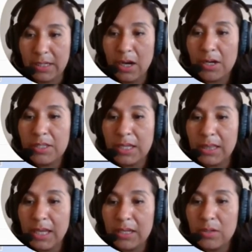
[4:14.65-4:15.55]
Hard
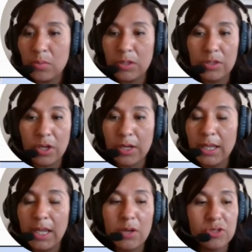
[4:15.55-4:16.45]
deadline will not
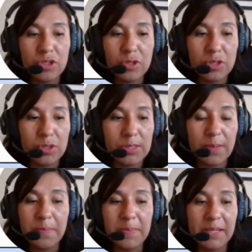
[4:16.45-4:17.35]
allow students to
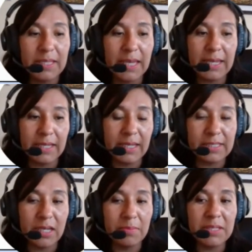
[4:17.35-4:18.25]
submit any
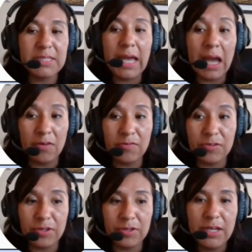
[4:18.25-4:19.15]
assignments
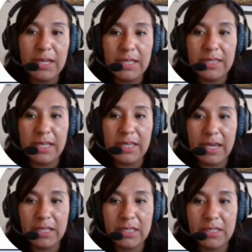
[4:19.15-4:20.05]
after the
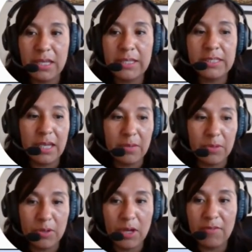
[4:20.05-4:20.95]
date and time
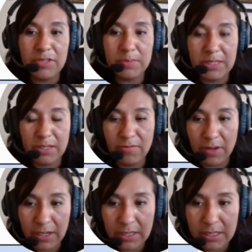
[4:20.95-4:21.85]
you have
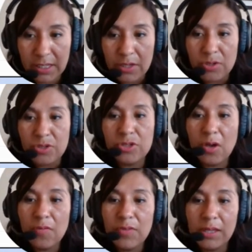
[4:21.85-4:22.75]
specified.
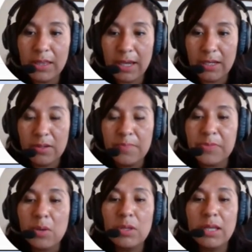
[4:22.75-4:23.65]
Soft deadline
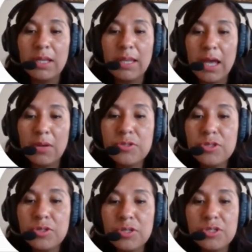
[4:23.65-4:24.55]
will allow
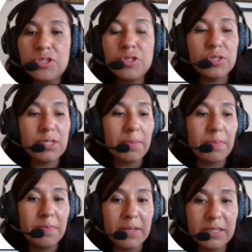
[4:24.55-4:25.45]
students to
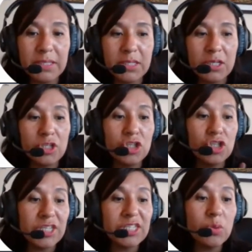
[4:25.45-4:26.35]
submit
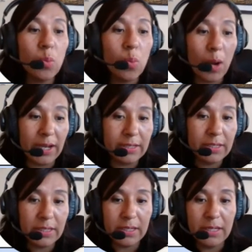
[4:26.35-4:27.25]
just
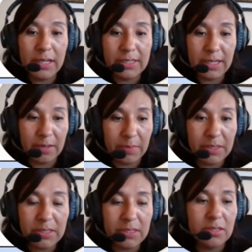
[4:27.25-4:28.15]
one
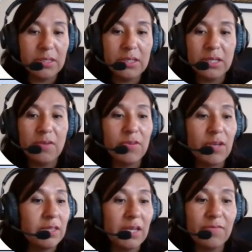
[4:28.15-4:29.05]
assignment.
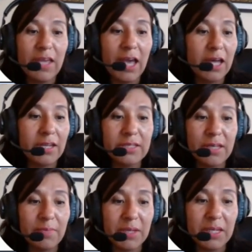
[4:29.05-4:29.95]
If they hadn't
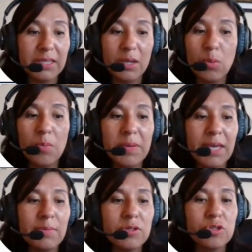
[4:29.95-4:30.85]
submitted, they won't be
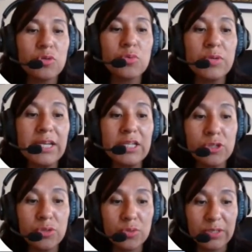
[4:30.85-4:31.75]
able to
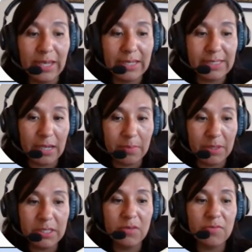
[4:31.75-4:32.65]
redo the
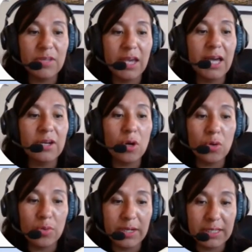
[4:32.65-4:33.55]
assignment. If they had
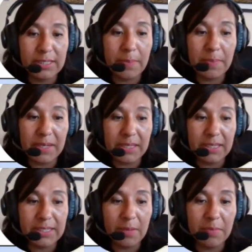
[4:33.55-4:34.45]
already submitted the
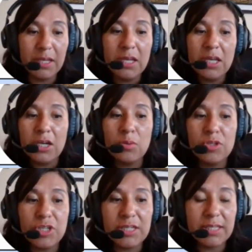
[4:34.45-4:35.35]
assignment, it
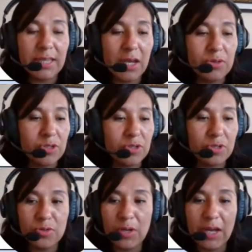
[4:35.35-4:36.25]
will just allow
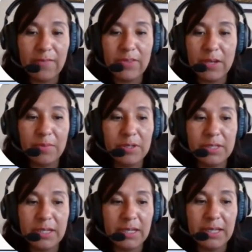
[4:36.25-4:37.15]
students who have never
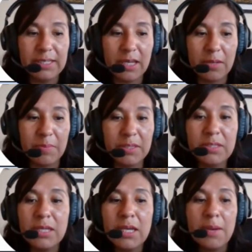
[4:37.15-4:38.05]
done any
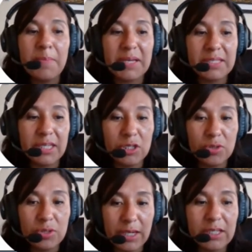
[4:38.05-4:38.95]
assignment past the
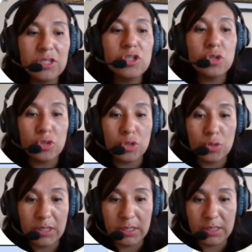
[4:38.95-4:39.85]
due date to do
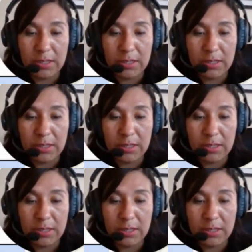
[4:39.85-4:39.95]
it.